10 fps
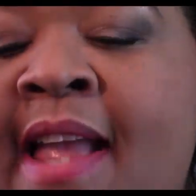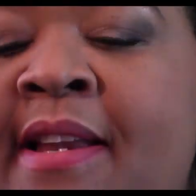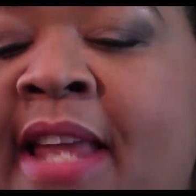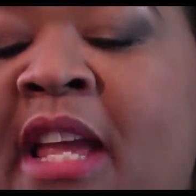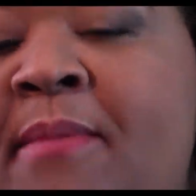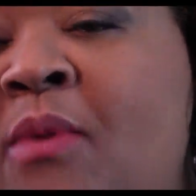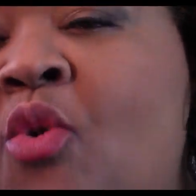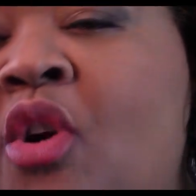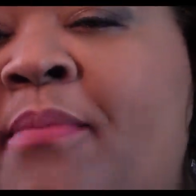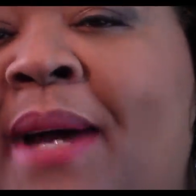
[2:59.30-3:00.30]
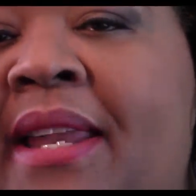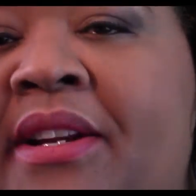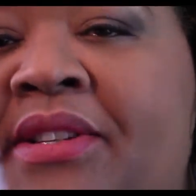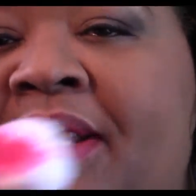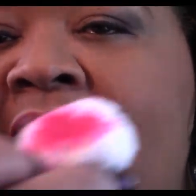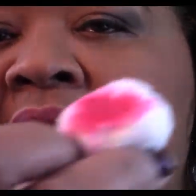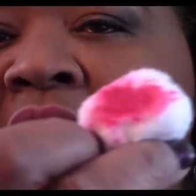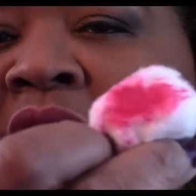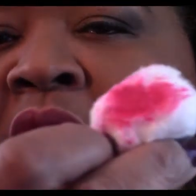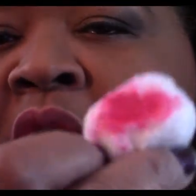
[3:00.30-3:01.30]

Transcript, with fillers: They can be worn by themselves,